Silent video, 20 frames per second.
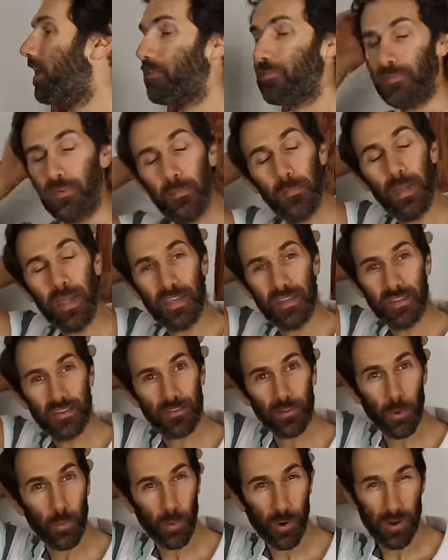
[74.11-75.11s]
are for me.
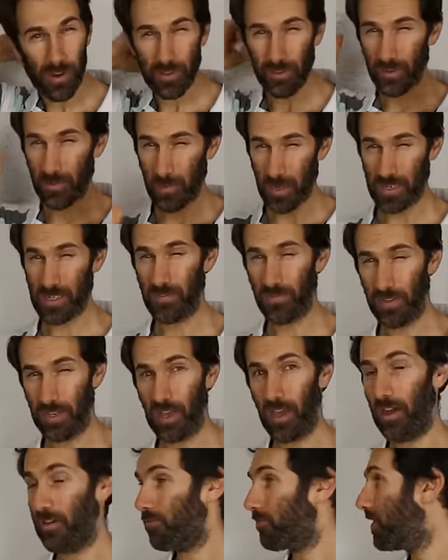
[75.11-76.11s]
Don't worry too much if
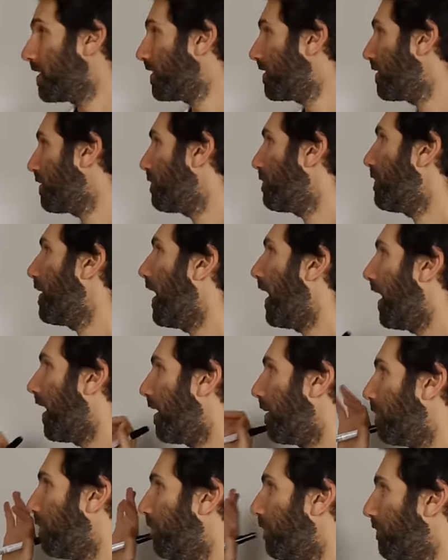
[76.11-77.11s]
you can't read them.
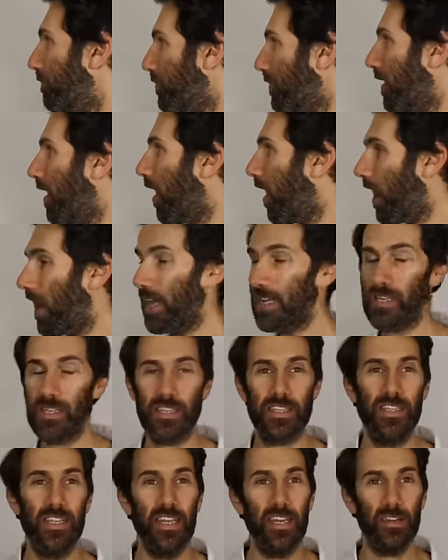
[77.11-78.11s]
Um, I
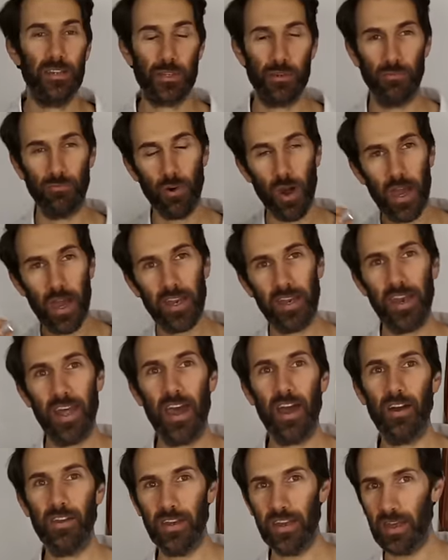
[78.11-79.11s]
just needed to write it
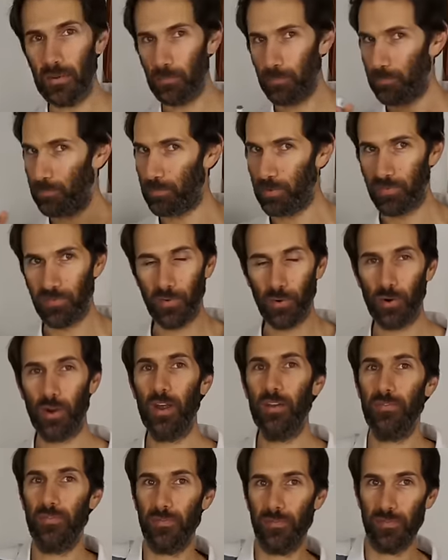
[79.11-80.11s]
out
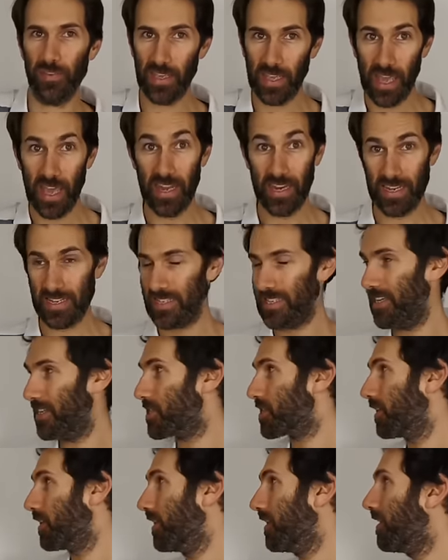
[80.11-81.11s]
before I forget,
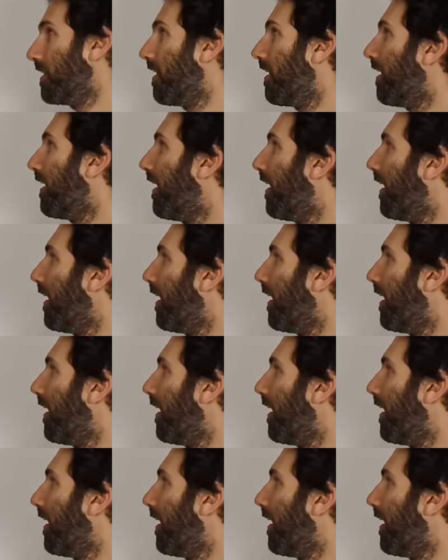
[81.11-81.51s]
essentially.